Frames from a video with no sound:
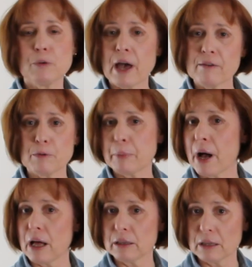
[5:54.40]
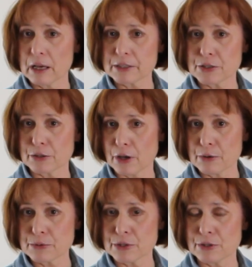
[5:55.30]
you have a potluck to
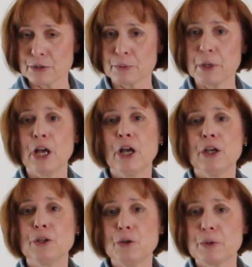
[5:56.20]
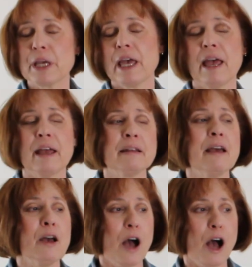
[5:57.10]
go to, you can
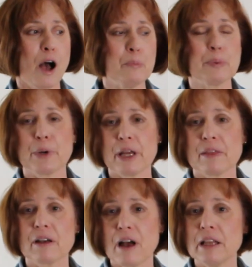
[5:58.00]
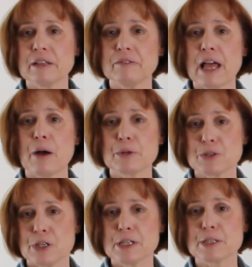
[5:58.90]
bring the cauliflower
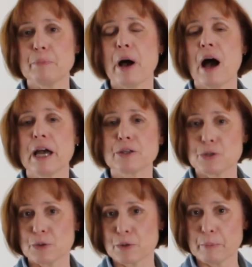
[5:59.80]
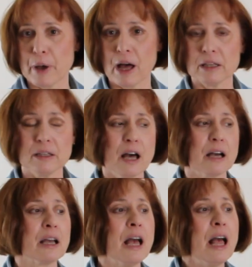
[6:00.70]
cheese pie to the
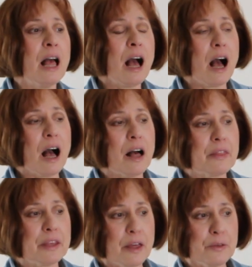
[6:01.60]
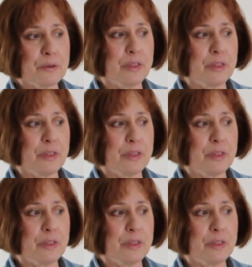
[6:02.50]
potluck. The other